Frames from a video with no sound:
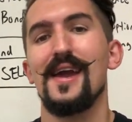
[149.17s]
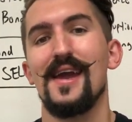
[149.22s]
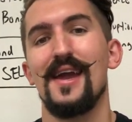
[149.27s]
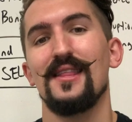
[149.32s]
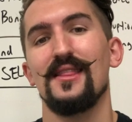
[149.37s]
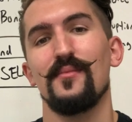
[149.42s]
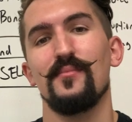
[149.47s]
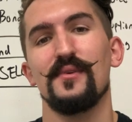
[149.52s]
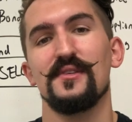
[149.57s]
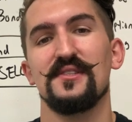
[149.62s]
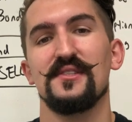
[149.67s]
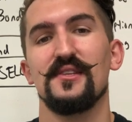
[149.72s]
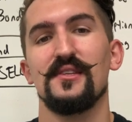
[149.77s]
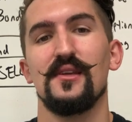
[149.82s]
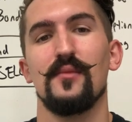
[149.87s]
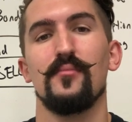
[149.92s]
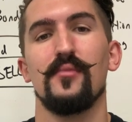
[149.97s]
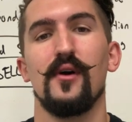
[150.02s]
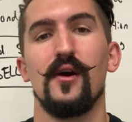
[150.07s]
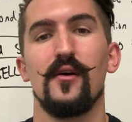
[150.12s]
and the
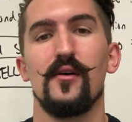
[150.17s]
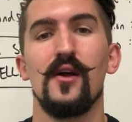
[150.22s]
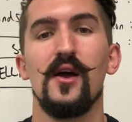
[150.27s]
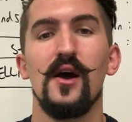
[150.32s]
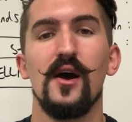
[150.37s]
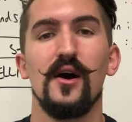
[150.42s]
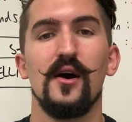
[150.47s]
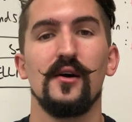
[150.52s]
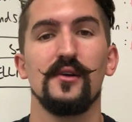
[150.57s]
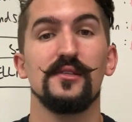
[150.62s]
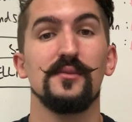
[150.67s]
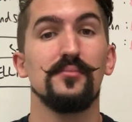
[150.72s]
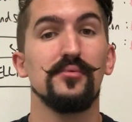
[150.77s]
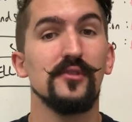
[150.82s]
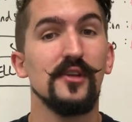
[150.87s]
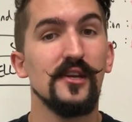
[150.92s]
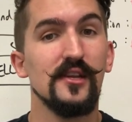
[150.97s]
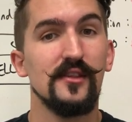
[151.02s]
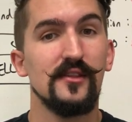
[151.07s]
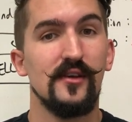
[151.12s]
Byzantine Empire
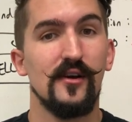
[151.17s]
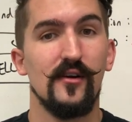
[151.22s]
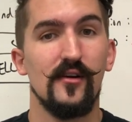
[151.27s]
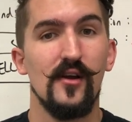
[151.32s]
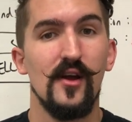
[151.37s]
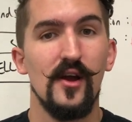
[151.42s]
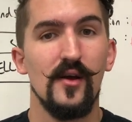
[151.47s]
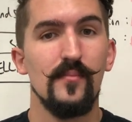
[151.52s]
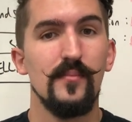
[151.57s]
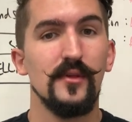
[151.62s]
depleted their